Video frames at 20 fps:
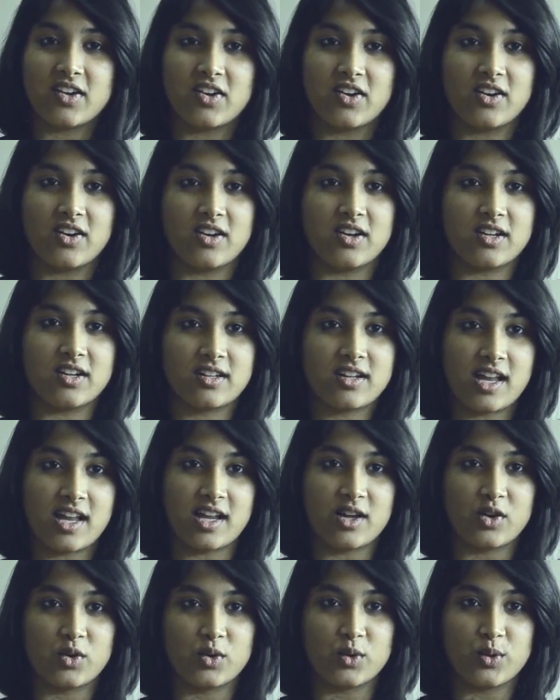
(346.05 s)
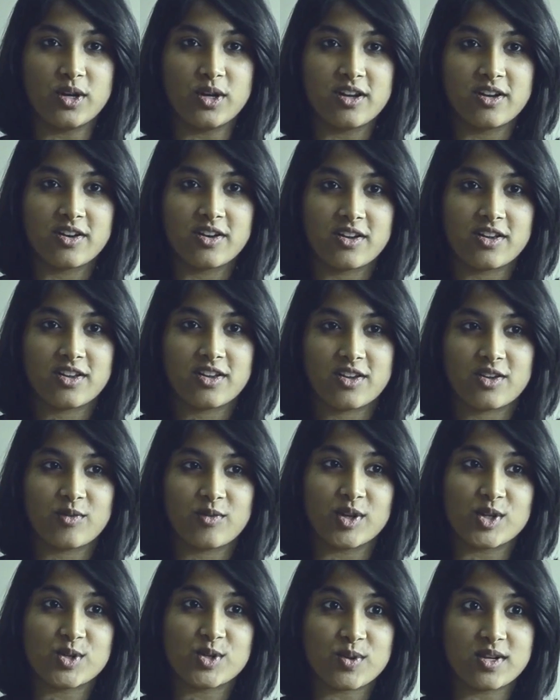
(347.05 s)
Kalangut,
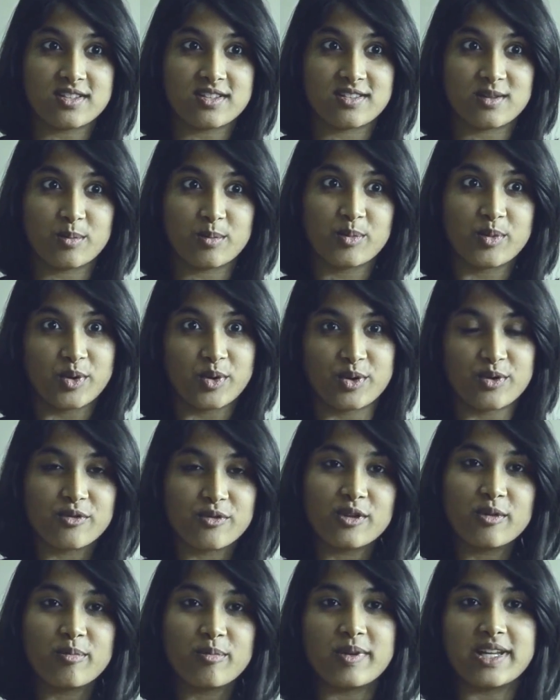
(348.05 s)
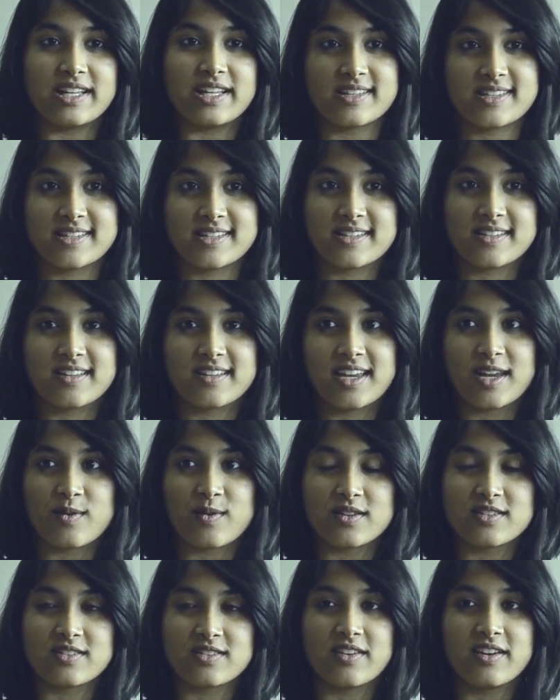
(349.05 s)
which was a beautiful place.
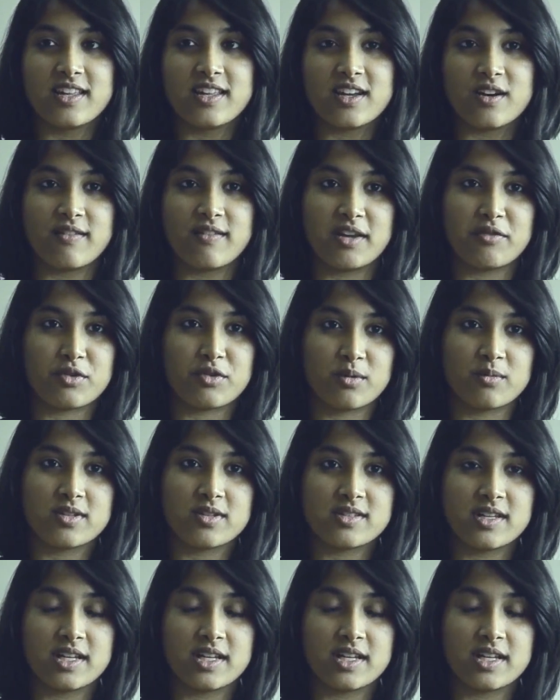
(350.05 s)
It was really away from the